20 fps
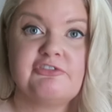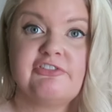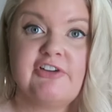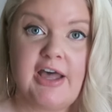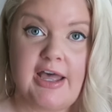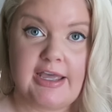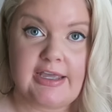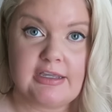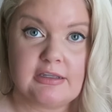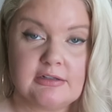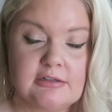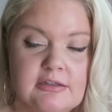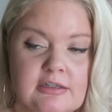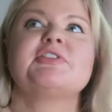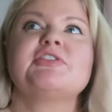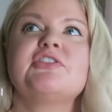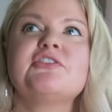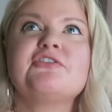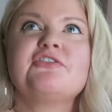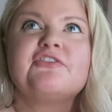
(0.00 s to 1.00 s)
fine.
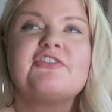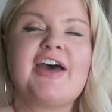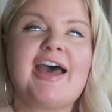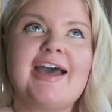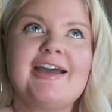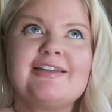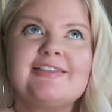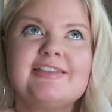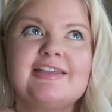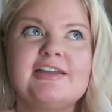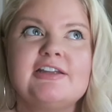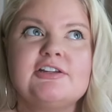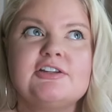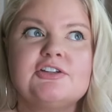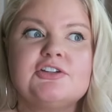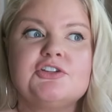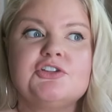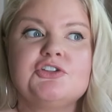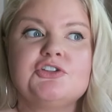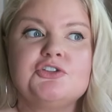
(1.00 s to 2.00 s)
But the fact that
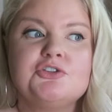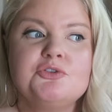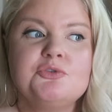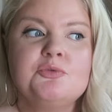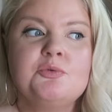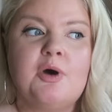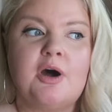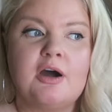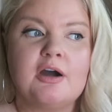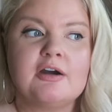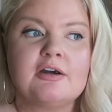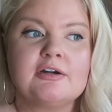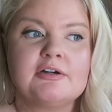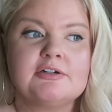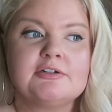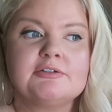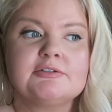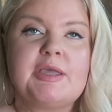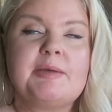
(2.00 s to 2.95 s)
you are